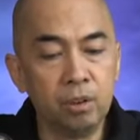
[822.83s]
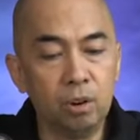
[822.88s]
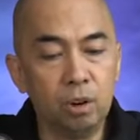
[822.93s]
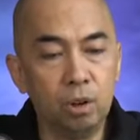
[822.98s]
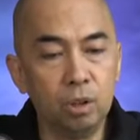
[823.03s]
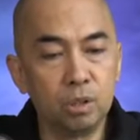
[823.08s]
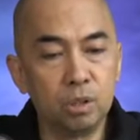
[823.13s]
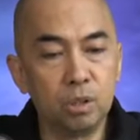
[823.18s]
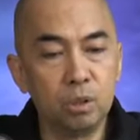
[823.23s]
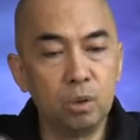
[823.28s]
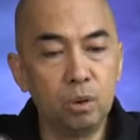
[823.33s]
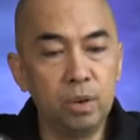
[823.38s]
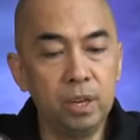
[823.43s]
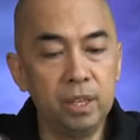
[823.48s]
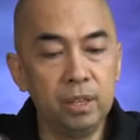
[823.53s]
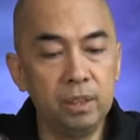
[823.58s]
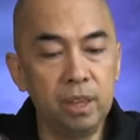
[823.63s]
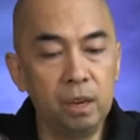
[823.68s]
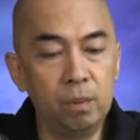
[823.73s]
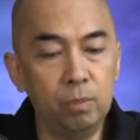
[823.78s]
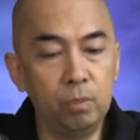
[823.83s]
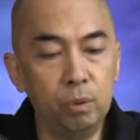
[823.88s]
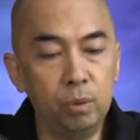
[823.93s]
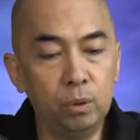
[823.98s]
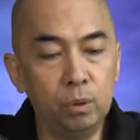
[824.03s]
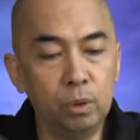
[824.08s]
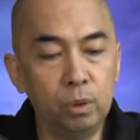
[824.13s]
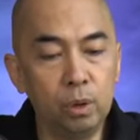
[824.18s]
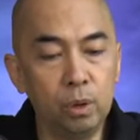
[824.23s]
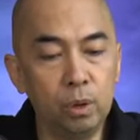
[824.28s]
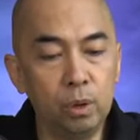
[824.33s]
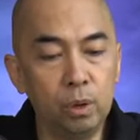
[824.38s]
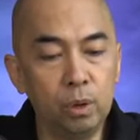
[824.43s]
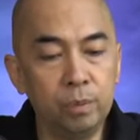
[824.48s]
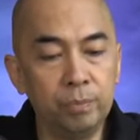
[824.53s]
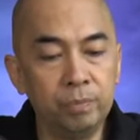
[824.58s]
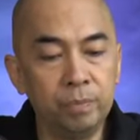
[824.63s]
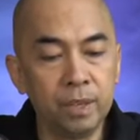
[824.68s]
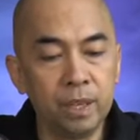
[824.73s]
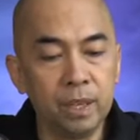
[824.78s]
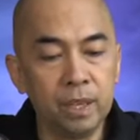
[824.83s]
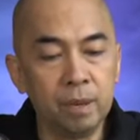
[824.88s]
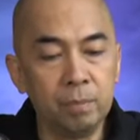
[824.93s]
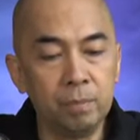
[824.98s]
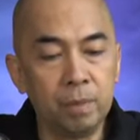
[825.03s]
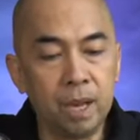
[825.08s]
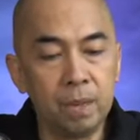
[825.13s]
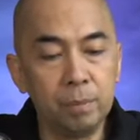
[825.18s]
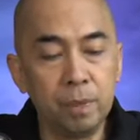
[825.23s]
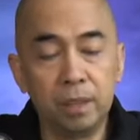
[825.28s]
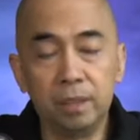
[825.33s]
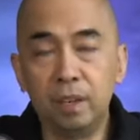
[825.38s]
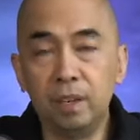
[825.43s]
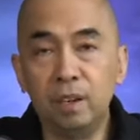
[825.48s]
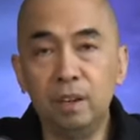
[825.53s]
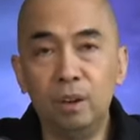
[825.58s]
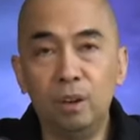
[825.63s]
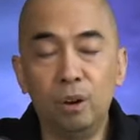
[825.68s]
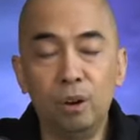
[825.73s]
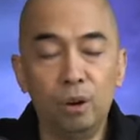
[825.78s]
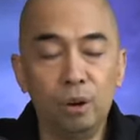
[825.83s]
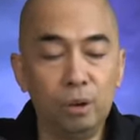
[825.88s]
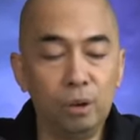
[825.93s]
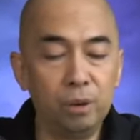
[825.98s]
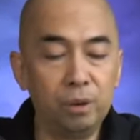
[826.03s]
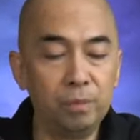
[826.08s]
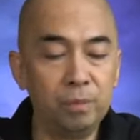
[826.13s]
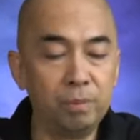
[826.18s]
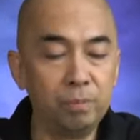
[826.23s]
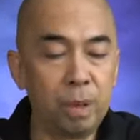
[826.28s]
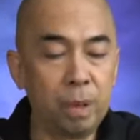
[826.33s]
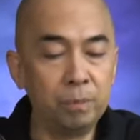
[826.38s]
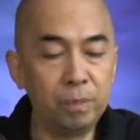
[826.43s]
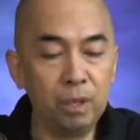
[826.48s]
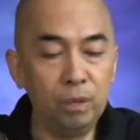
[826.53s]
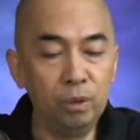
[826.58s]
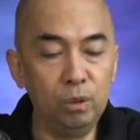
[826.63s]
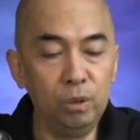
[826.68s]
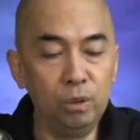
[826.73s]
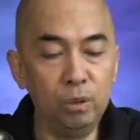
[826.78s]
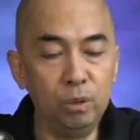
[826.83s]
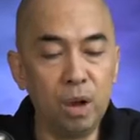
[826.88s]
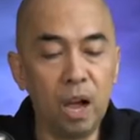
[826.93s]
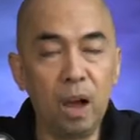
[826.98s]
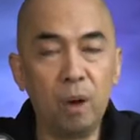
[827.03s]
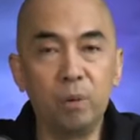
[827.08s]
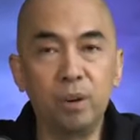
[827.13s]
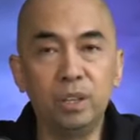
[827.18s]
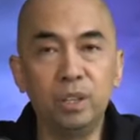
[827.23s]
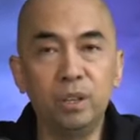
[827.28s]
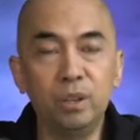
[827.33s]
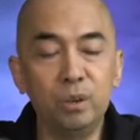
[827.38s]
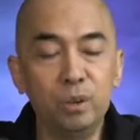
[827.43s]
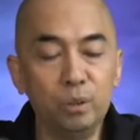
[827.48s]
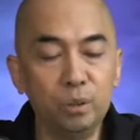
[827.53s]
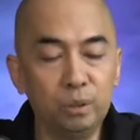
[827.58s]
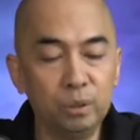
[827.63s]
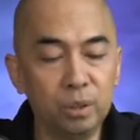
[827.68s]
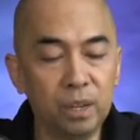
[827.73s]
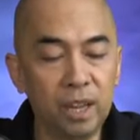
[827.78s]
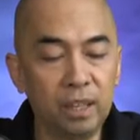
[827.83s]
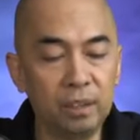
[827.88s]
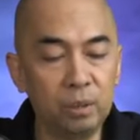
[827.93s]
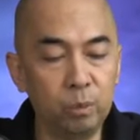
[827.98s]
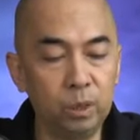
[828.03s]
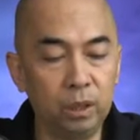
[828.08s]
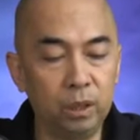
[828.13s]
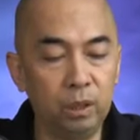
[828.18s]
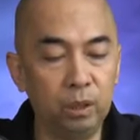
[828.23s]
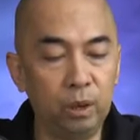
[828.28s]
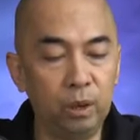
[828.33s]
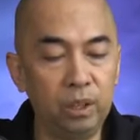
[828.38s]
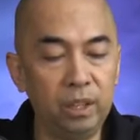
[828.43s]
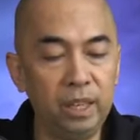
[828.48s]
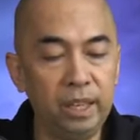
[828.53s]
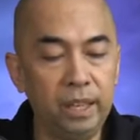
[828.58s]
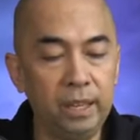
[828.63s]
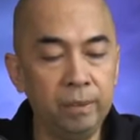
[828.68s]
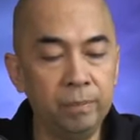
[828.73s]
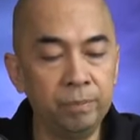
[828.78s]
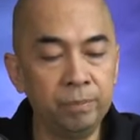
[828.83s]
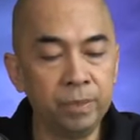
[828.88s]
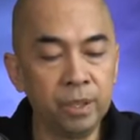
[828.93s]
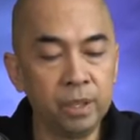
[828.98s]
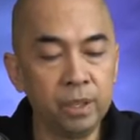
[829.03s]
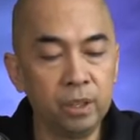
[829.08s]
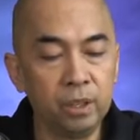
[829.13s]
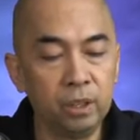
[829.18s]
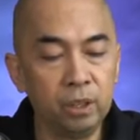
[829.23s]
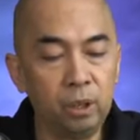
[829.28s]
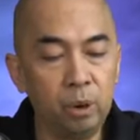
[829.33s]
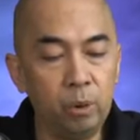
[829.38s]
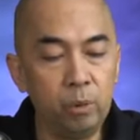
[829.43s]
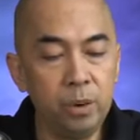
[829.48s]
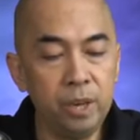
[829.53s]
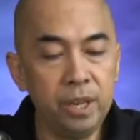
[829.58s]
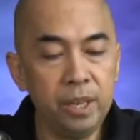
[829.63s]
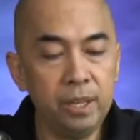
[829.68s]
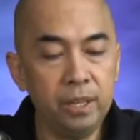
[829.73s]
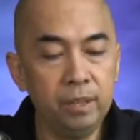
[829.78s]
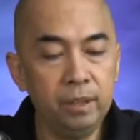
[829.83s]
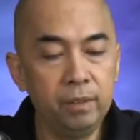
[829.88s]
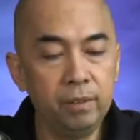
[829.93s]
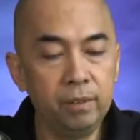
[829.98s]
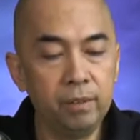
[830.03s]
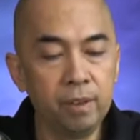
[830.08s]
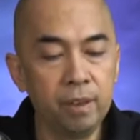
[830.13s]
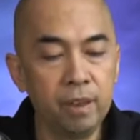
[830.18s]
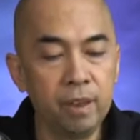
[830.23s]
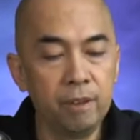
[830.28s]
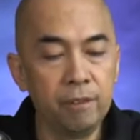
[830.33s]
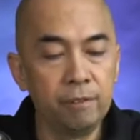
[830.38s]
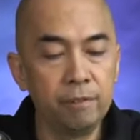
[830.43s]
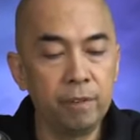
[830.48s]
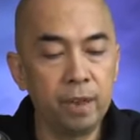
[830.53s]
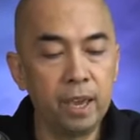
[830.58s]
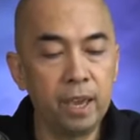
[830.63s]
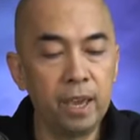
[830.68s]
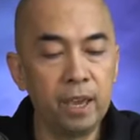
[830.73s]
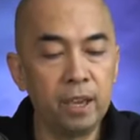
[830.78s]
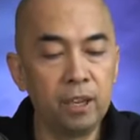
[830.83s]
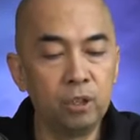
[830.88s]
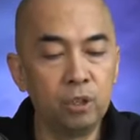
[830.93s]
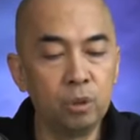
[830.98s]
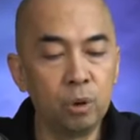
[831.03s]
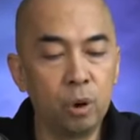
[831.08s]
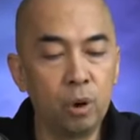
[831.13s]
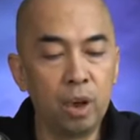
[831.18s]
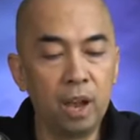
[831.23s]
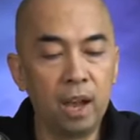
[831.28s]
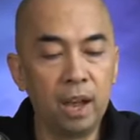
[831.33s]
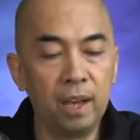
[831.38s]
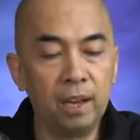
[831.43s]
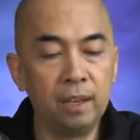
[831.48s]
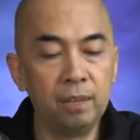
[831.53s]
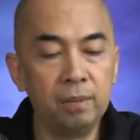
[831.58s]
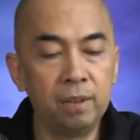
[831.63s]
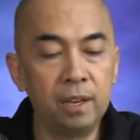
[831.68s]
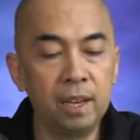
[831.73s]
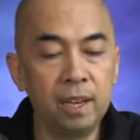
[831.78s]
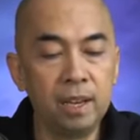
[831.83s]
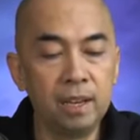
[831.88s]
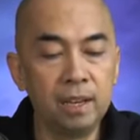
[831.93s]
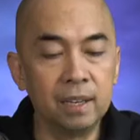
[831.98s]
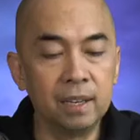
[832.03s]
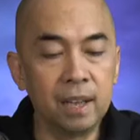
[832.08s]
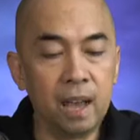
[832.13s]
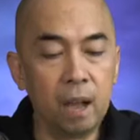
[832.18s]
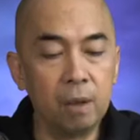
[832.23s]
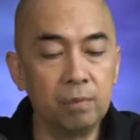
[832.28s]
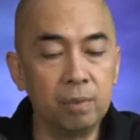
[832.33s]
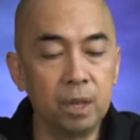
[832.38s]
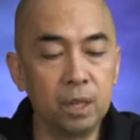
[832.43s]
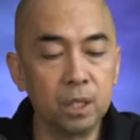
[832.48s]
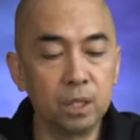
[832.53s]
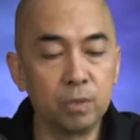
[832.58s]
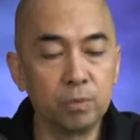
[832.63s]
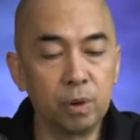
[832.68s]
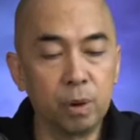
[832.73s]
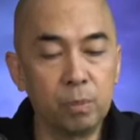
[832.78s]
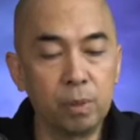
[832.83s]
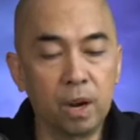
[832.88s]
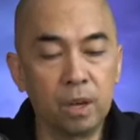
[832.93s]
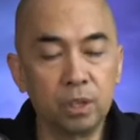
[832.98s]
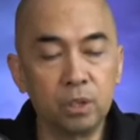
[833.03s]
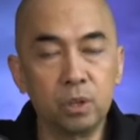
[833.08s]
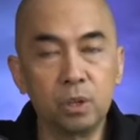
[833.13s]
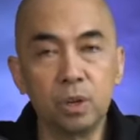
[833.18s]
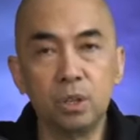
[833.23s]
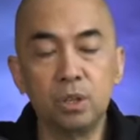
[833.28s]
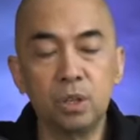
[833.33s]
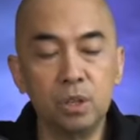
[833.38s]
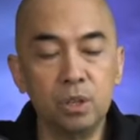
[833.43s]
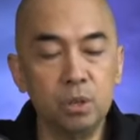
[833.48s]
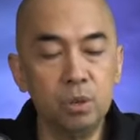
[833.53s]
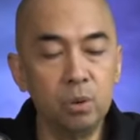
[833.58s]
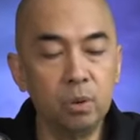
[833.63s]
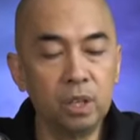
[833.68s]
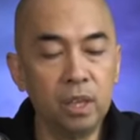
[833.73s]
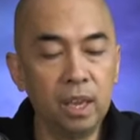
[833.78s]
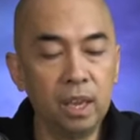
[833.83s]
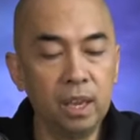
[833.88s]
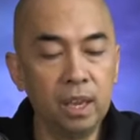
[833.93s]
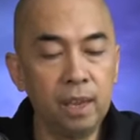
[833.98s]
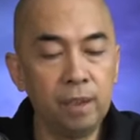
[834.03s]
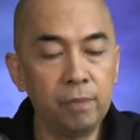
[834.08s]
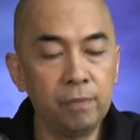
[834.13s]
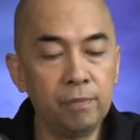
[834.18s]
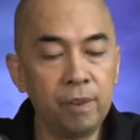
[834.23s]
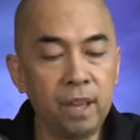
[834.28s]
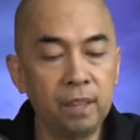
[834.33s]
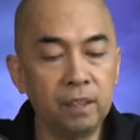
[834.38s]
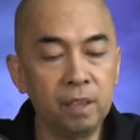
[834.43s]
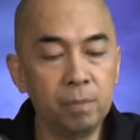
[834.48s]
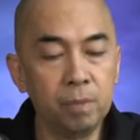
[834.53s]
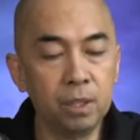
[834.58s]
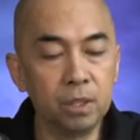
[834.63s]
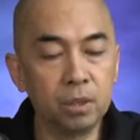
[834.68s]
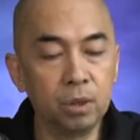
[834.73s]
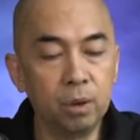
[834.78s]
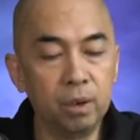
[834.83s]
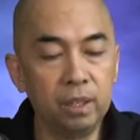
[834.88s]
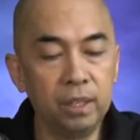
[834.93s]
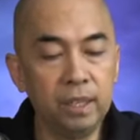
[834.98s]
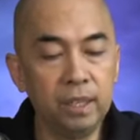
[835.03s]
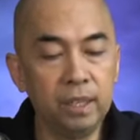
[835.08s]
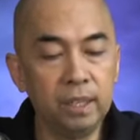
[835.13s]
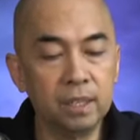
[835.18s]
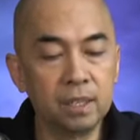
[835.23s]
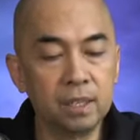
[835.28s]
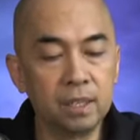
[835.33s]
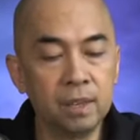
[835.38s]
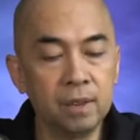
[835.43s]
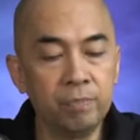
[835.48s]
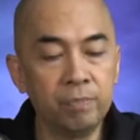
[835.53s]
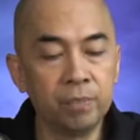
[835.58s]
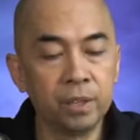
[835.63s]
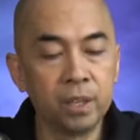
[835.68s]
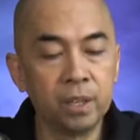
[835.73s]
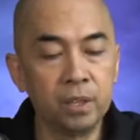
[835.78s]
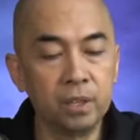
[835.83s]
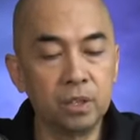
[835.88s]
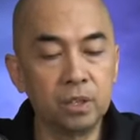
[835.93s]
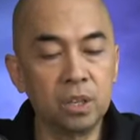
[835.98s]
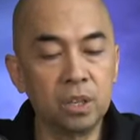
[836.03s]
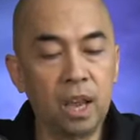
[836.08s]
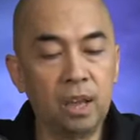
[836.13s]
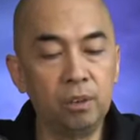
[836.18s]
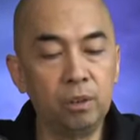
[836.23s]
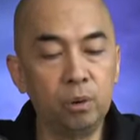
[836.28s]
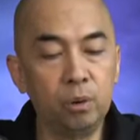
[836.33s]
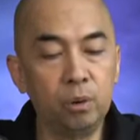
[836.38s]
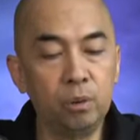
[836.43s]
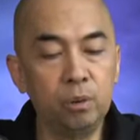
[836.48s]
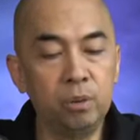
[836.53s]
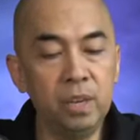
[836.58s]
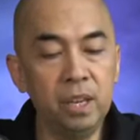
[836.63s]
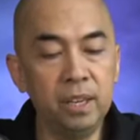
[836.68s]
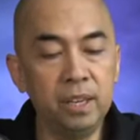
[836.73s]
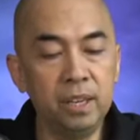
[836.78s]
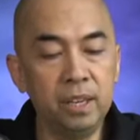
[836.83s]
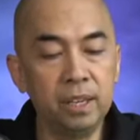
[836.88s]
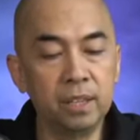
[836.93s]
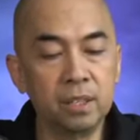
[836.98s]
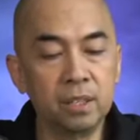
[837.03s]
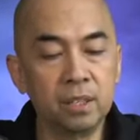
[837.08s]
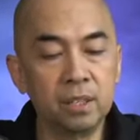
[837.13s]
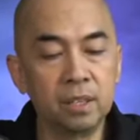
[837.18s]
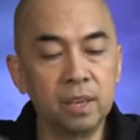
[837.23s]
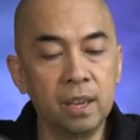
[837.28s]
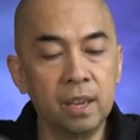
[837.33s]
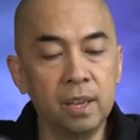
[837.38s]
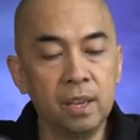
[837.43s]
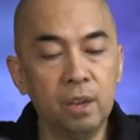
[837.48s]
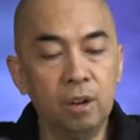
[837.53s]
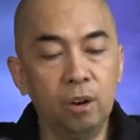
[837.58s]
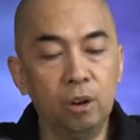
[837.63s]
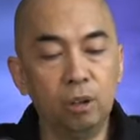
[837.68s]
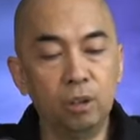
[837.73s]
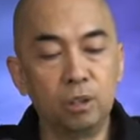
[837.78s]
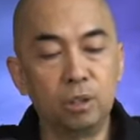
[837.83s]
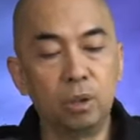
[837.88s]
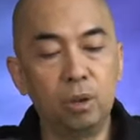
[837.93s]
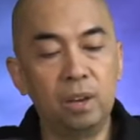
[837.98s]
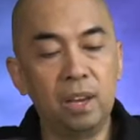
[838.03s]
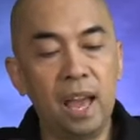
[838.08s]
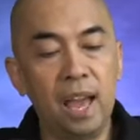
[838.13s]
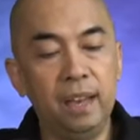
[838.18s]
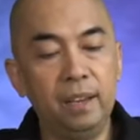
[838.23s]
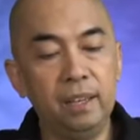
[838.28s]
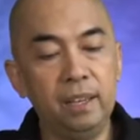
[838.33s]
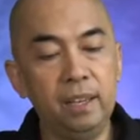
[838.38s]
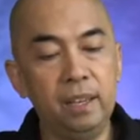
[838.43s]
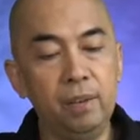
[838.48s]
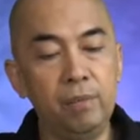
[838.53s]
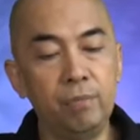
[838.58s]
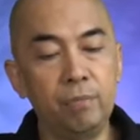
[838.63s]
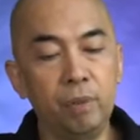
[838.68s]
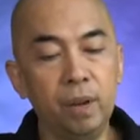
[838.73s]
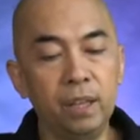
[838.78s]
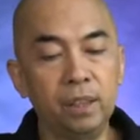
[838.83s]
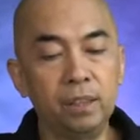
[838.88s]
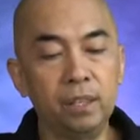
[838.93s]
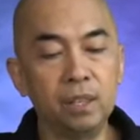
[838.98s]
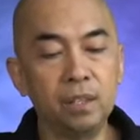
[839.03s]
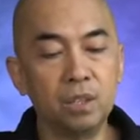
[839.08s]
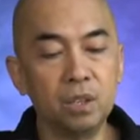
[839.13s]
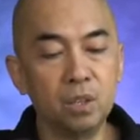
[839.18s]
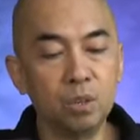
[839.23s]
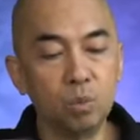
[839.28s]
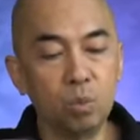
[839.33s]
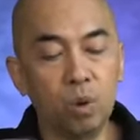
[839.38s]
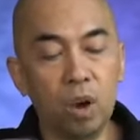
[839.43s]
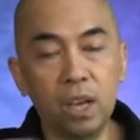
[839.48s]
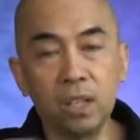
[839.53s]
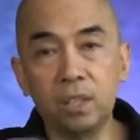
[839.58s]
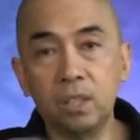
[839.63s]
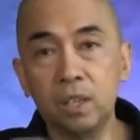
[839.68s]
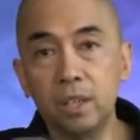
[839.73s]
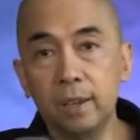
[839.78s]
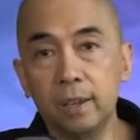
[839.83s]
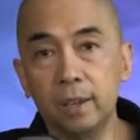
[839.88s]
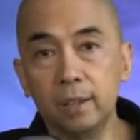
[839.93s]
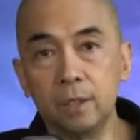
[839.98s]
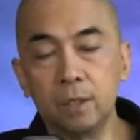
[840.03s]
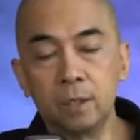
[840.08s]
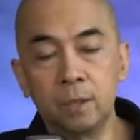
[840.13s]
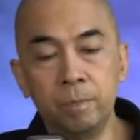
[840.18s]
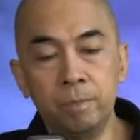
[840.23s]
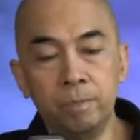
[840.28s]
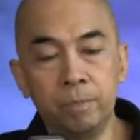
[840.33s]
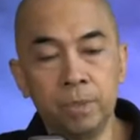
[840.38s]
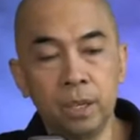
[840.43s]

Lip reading: also Doreen Del Mundo, my mother-in-law, Mami Lulu, how are you? Together with Loli, Doreen, Fe Joanne Gavas from our church in UK, Fatima Solis, Cristiano Rodriguez, Also, Lani Fuentes is watching us.